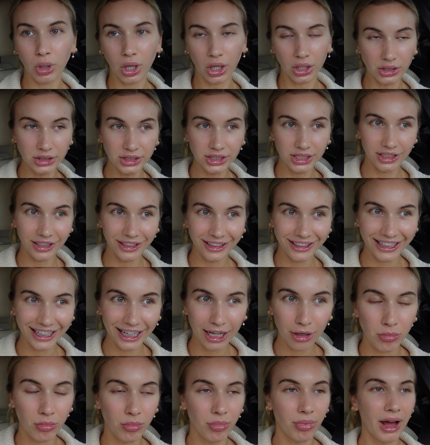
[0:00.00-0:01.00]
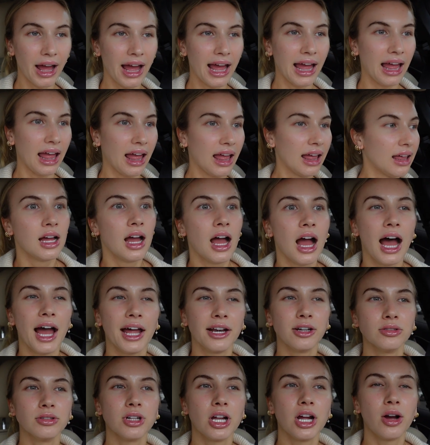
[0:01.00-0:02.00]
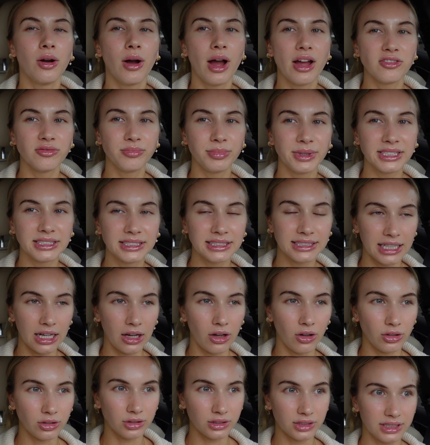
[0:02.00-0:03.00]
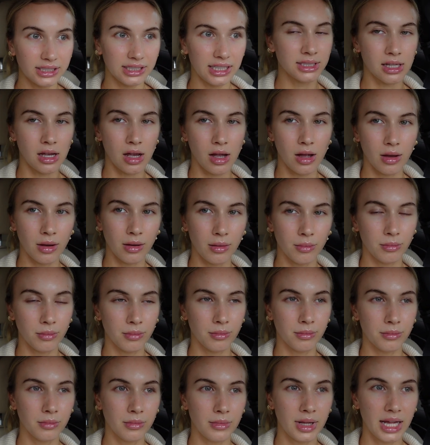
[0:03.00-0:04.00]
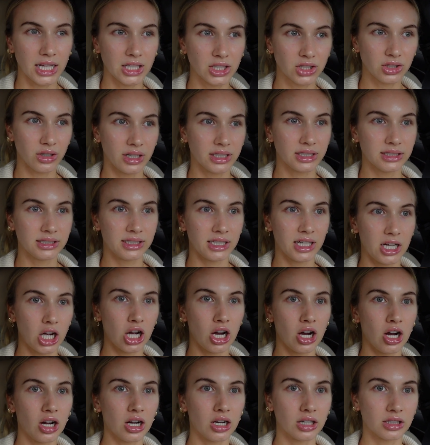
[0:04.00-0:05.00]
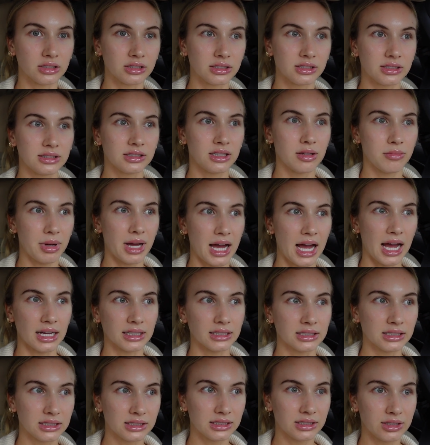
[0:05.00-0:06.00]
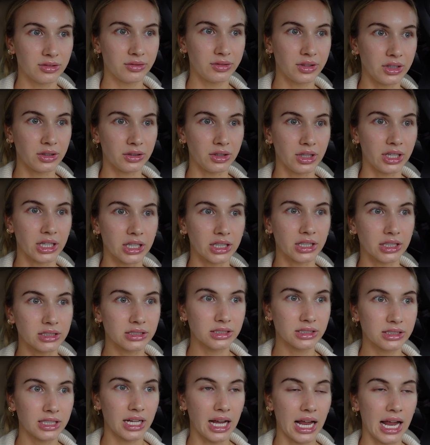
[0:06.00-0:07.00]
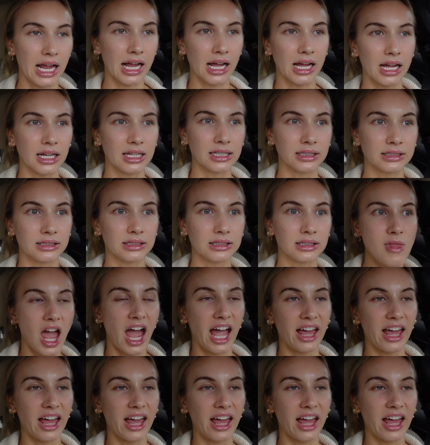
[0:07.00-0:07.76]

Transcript: personally, but I don't know. I've been dealt some interesting cards the past few years, and